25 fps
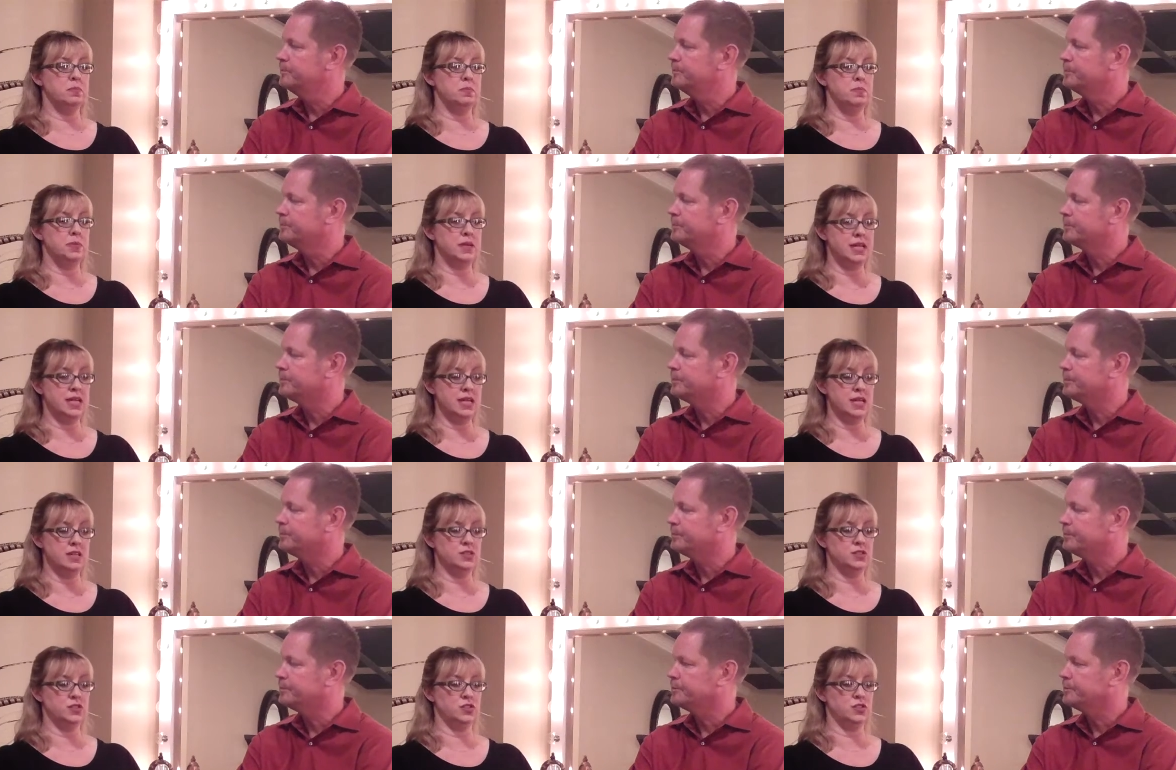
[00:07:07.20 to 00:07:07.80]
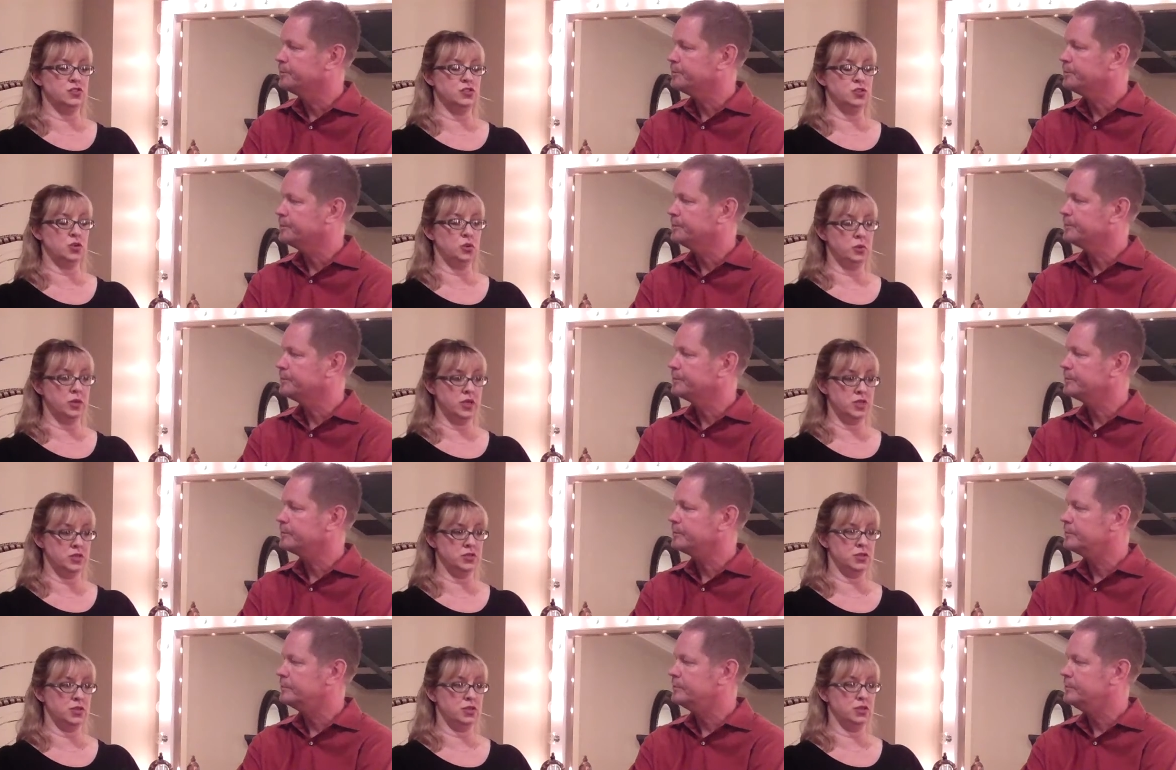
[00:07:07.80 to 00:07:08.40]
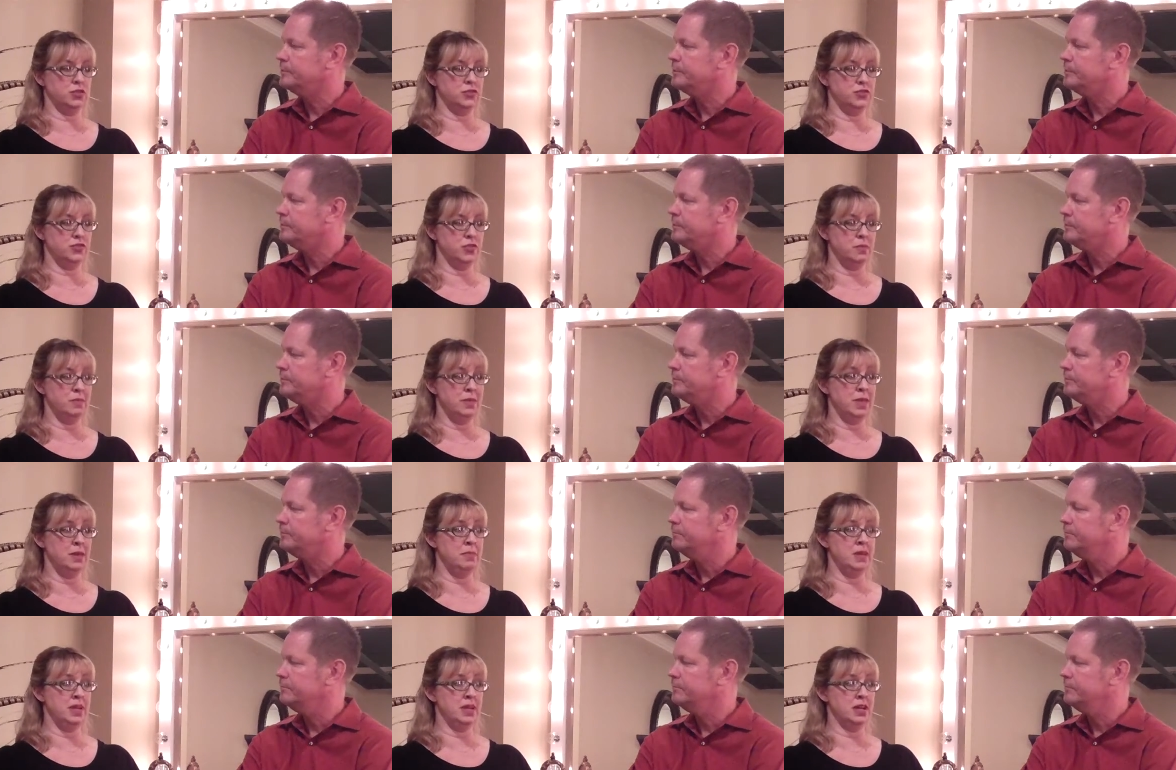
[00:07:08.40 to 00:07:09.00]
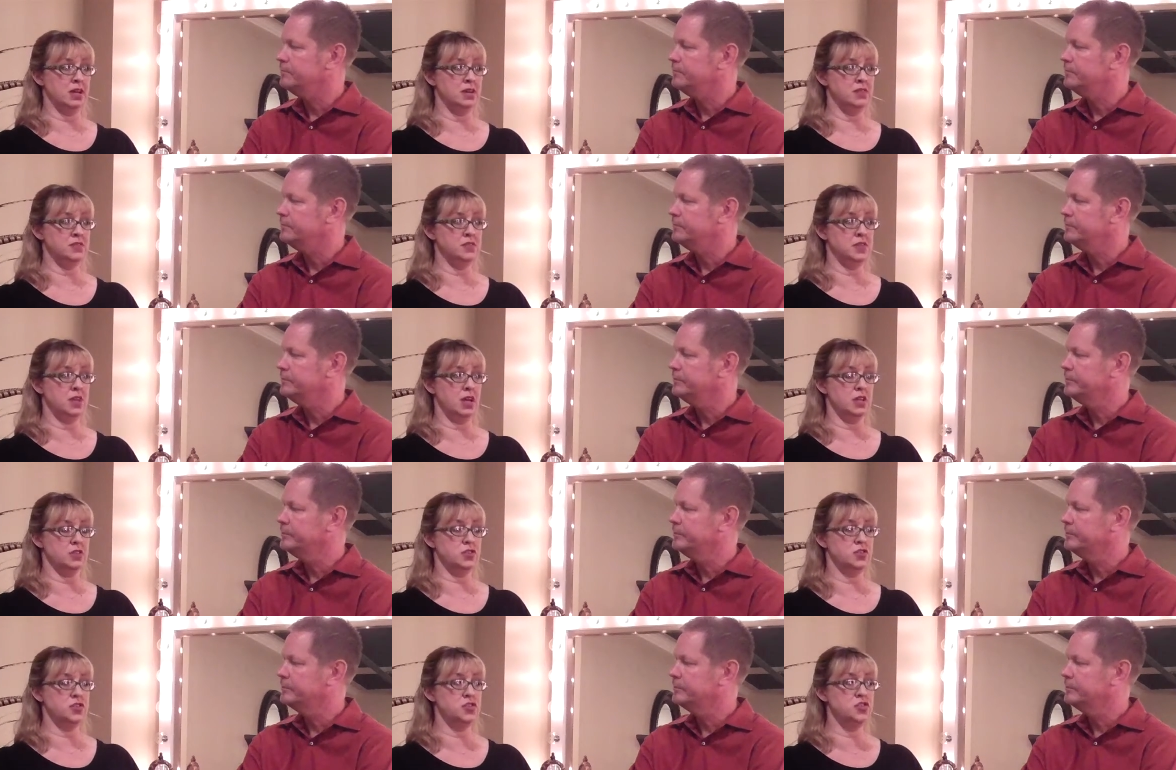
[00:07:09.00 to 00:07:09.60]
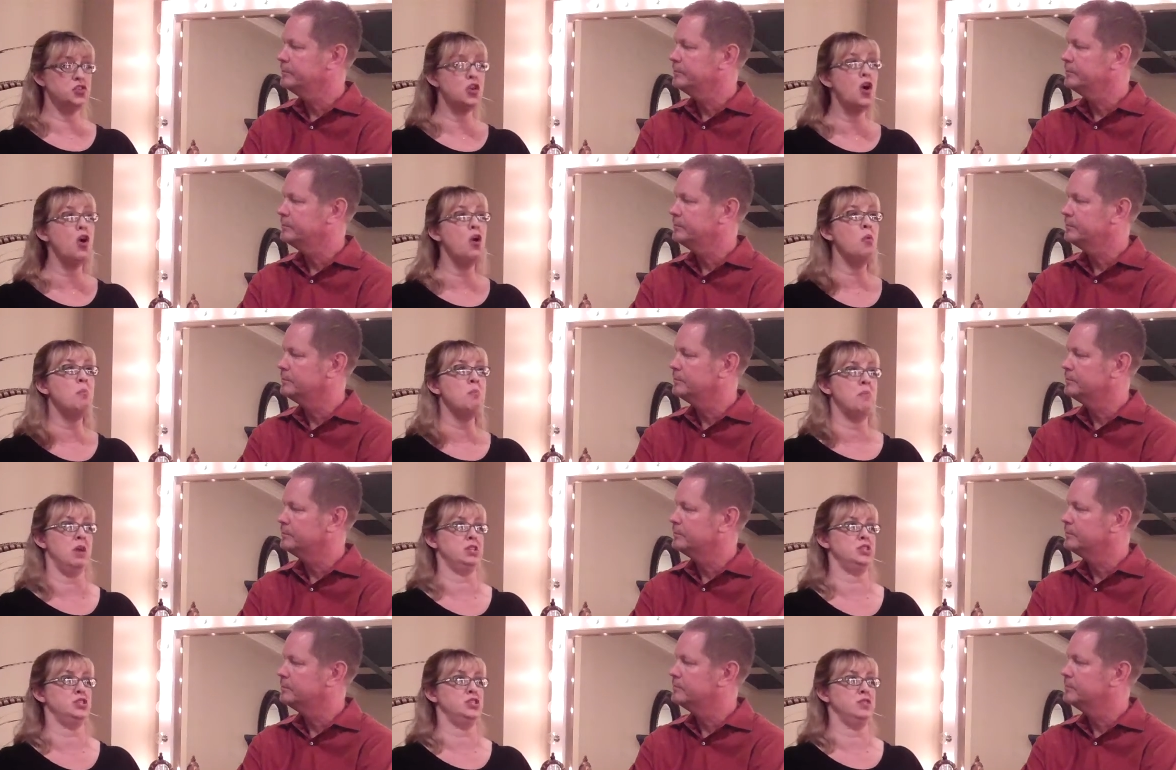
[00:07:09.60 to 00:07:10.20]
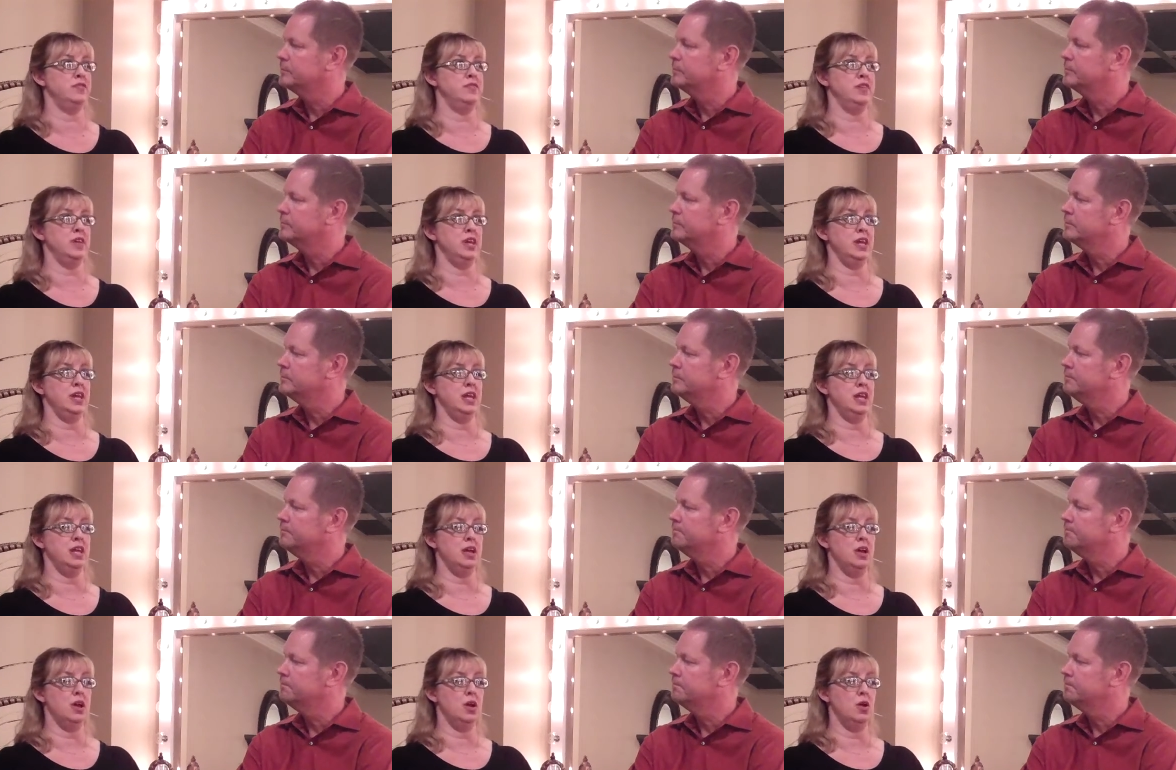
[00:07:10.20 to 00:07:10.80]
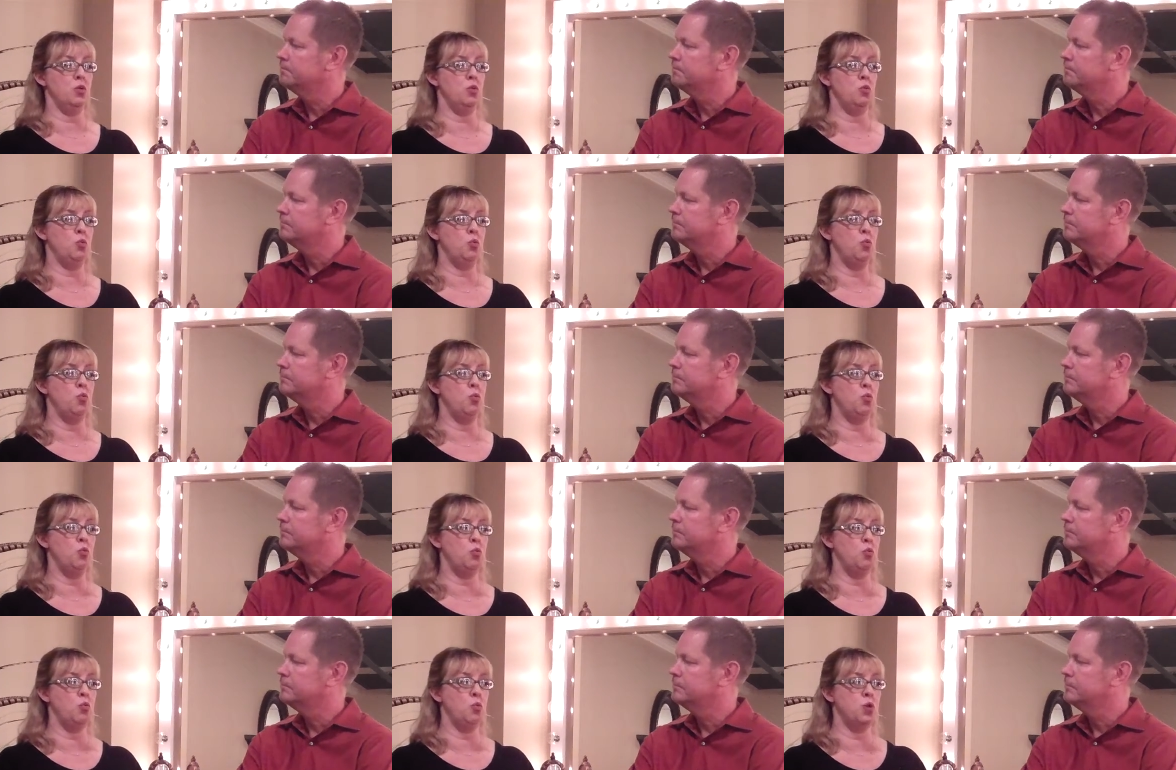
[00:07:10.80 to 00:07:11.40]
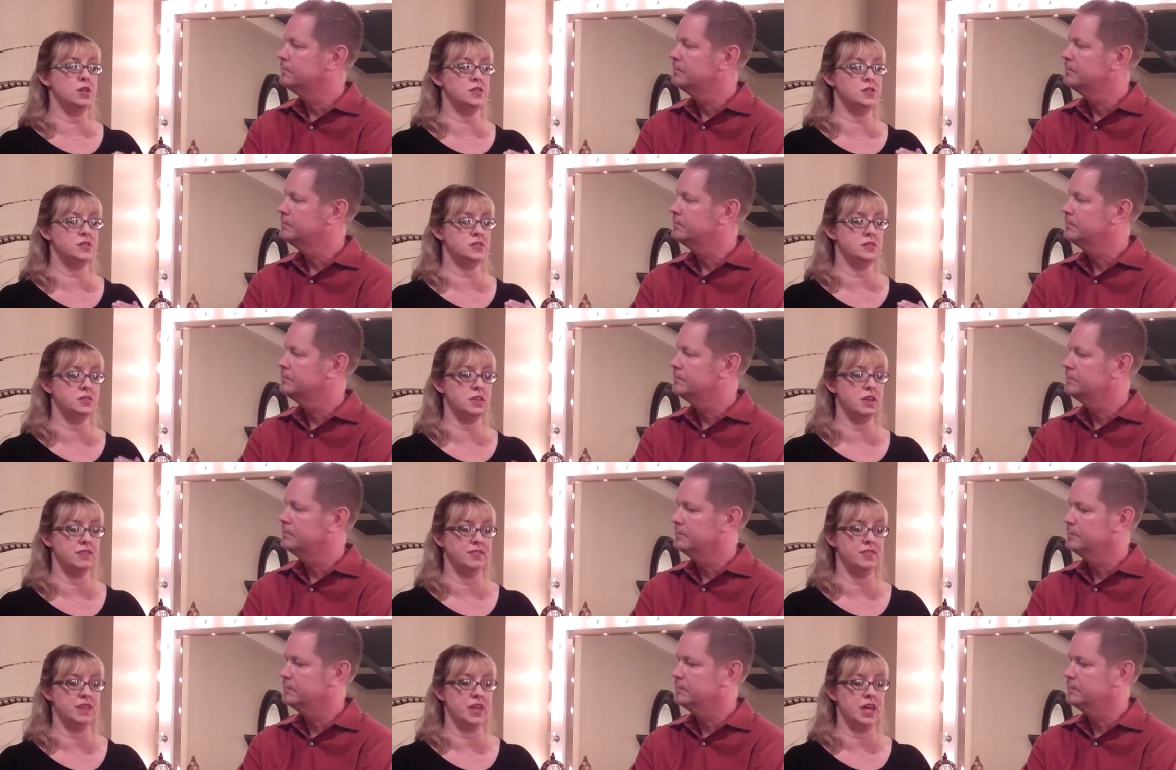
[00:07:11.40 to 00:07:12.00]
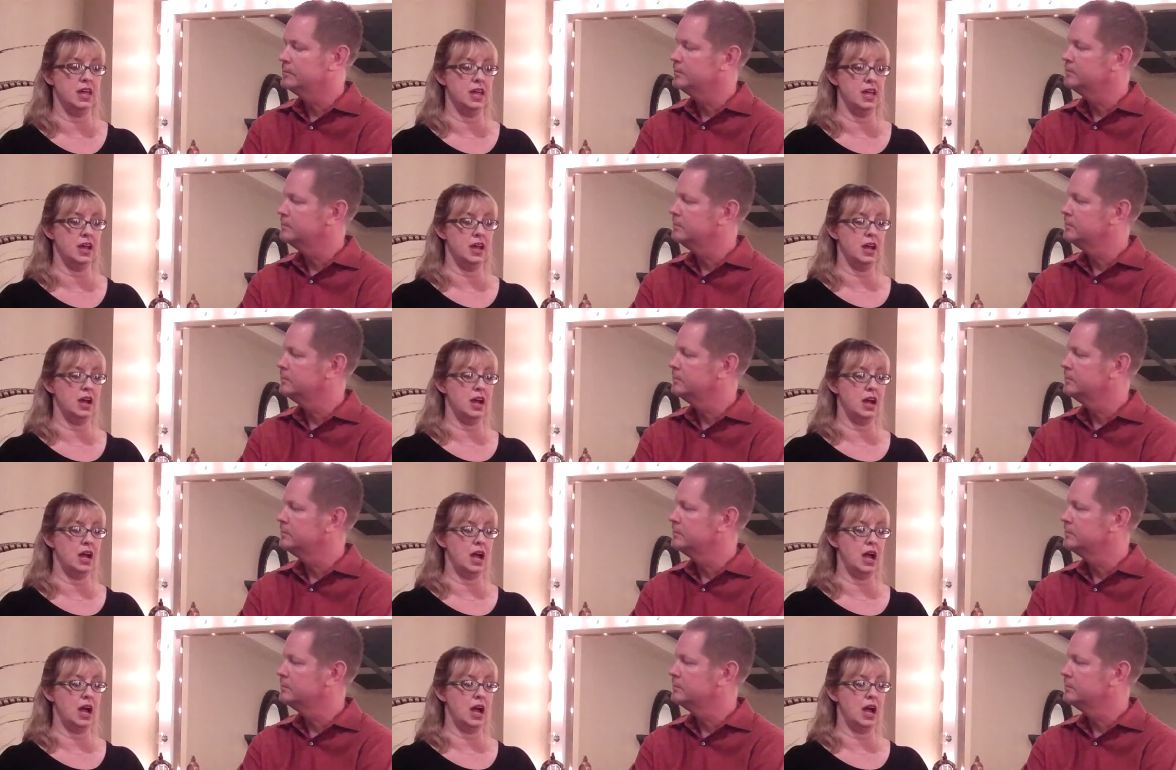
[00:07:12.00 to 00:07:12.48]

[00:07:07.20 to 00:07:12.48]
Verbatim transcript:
Speaker 1: piece to research for me because so much of it was stuff that